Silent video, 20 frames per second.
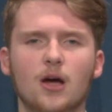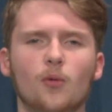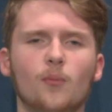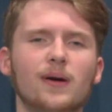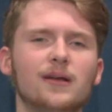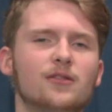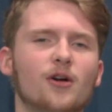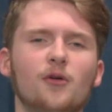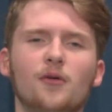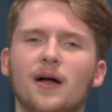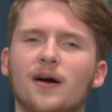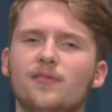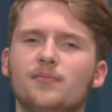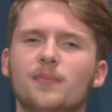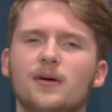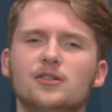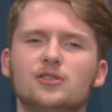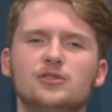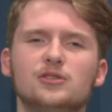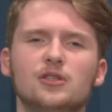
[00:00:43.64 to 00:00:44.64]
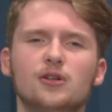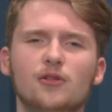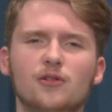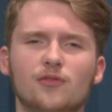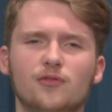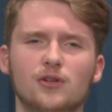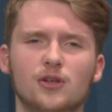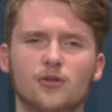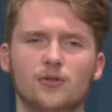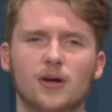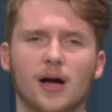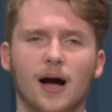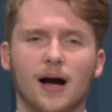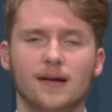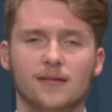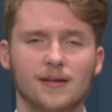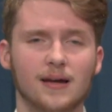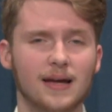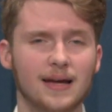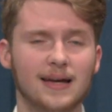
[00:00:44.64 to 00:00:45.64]
we don't have much news for you
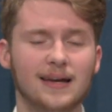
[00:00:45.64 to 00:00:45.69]
guys.